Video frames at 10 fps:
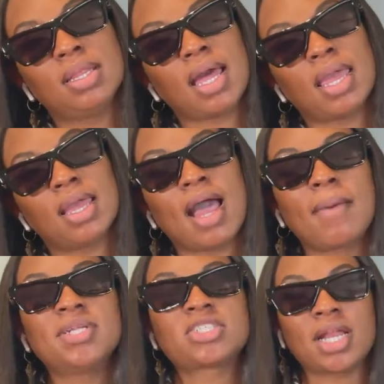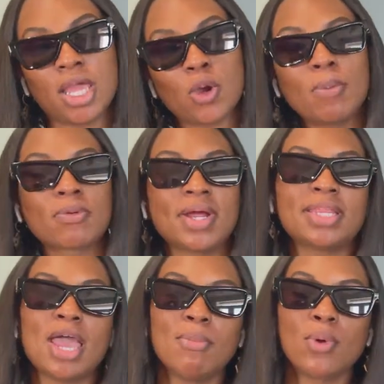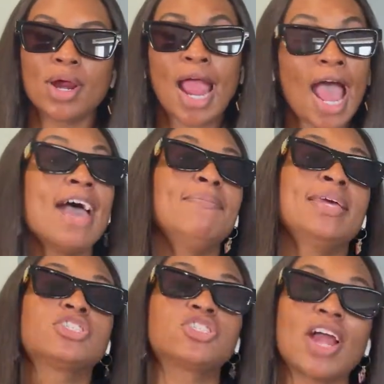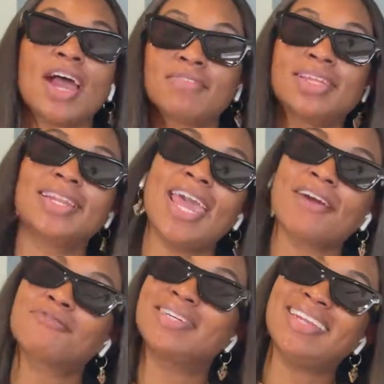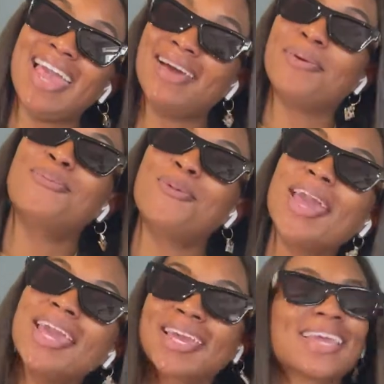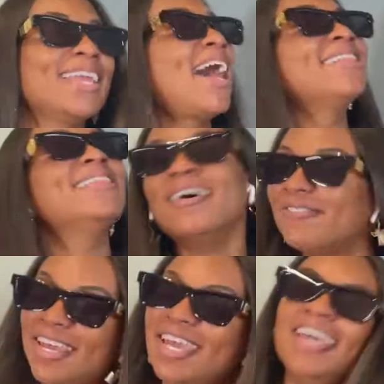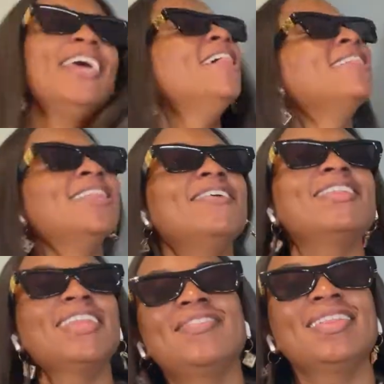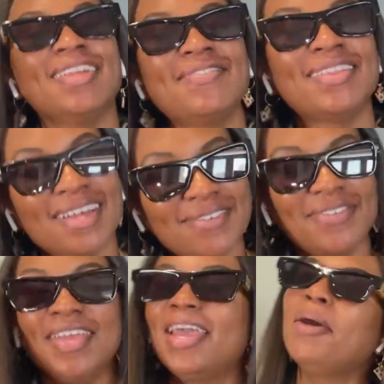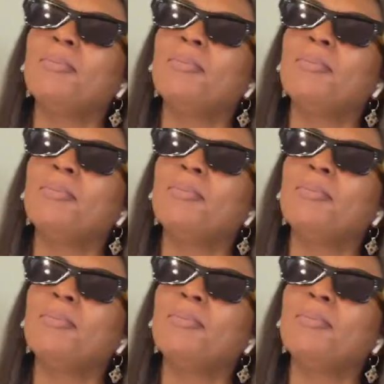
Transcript: Like, I've been trying to incorporate that more. I have been traveling every damn week, and I love it. Love it, love it, love it, love it.